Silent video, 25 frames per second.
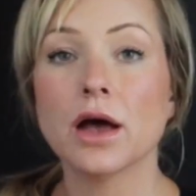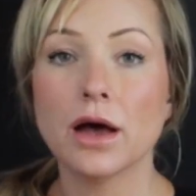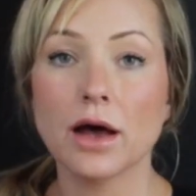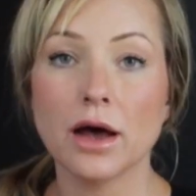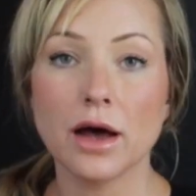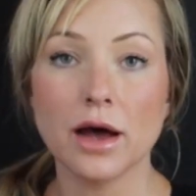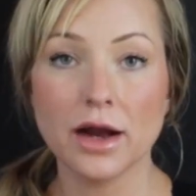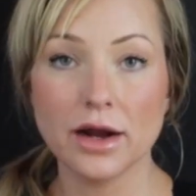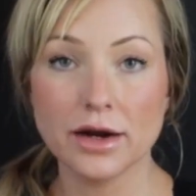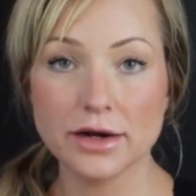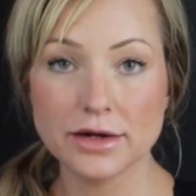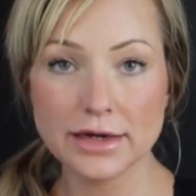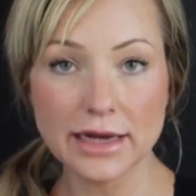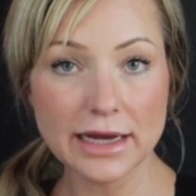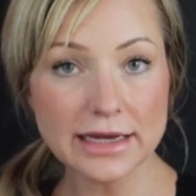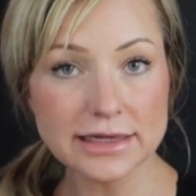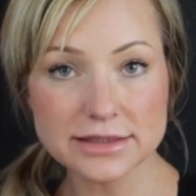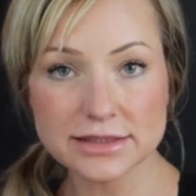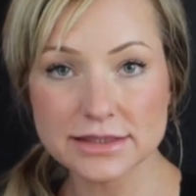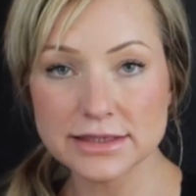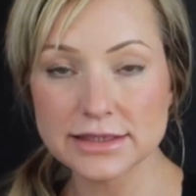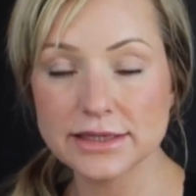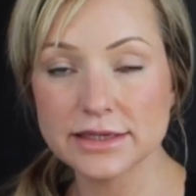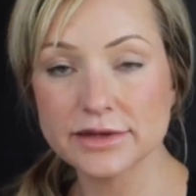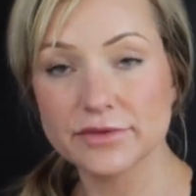Our
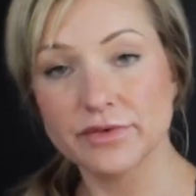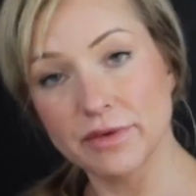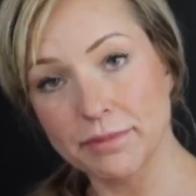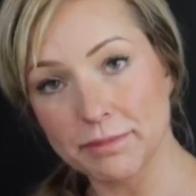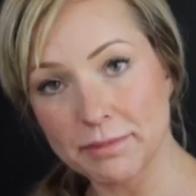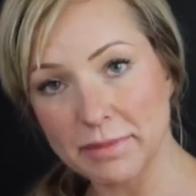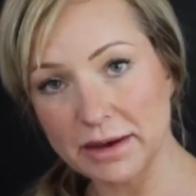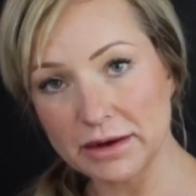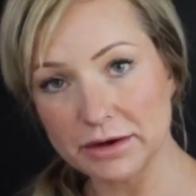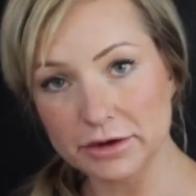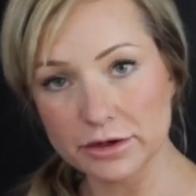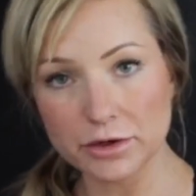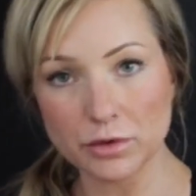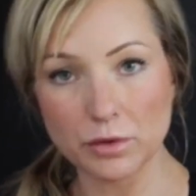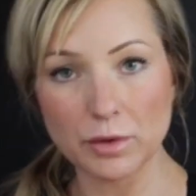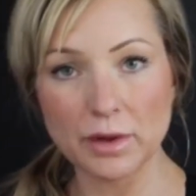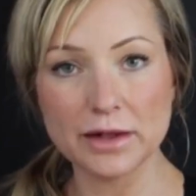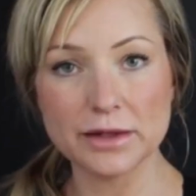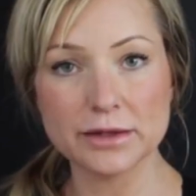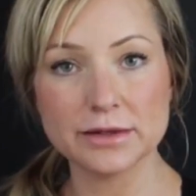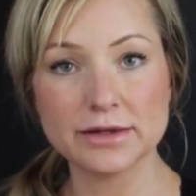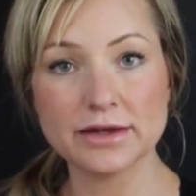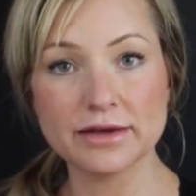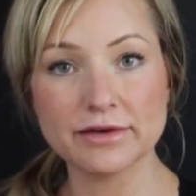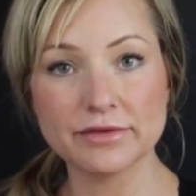next even better
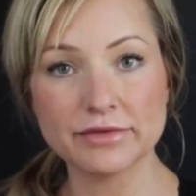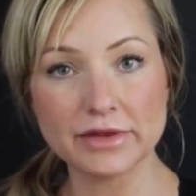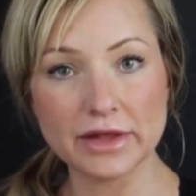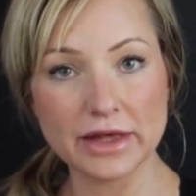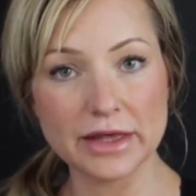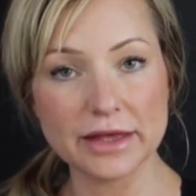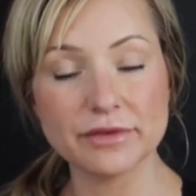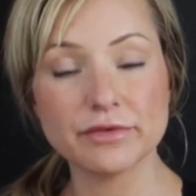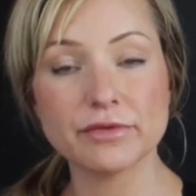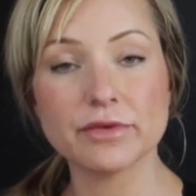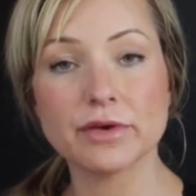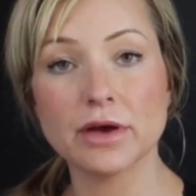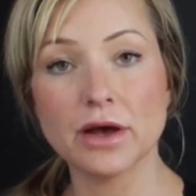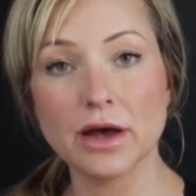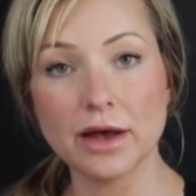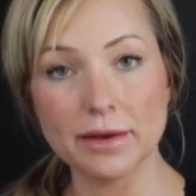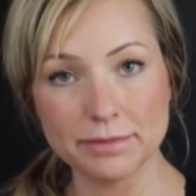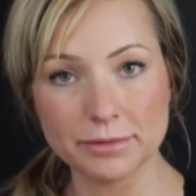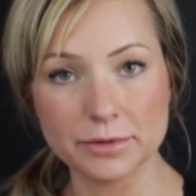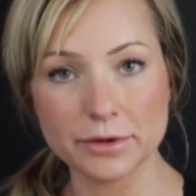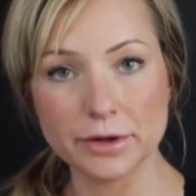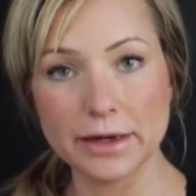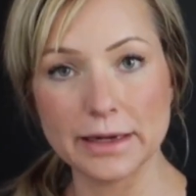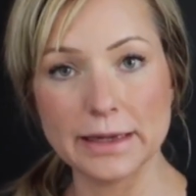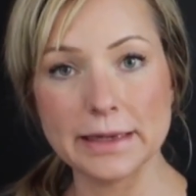quality of life
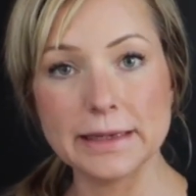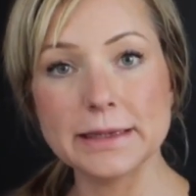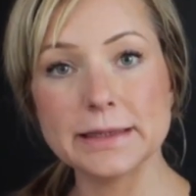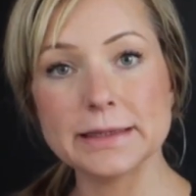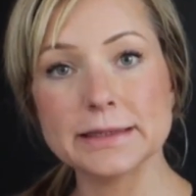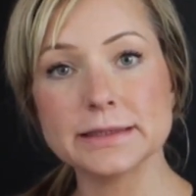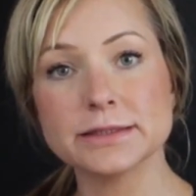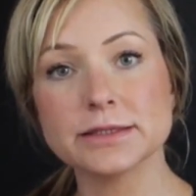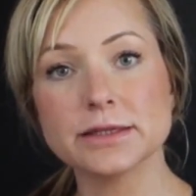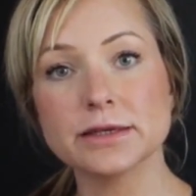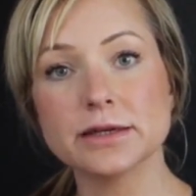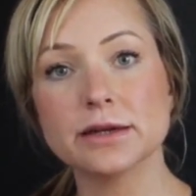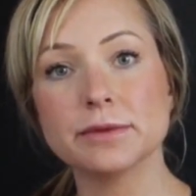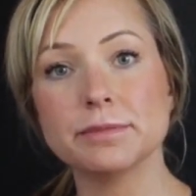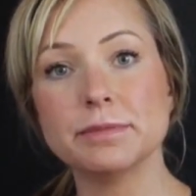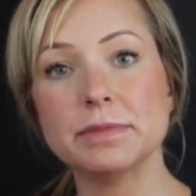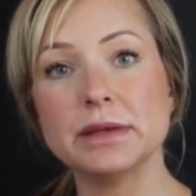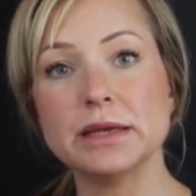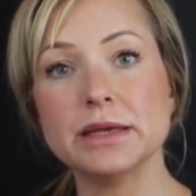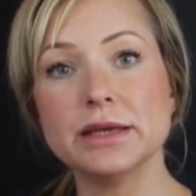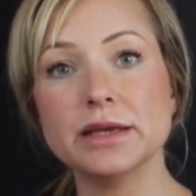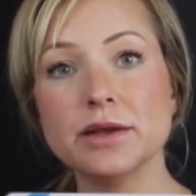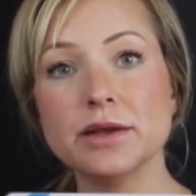upgrade is going to be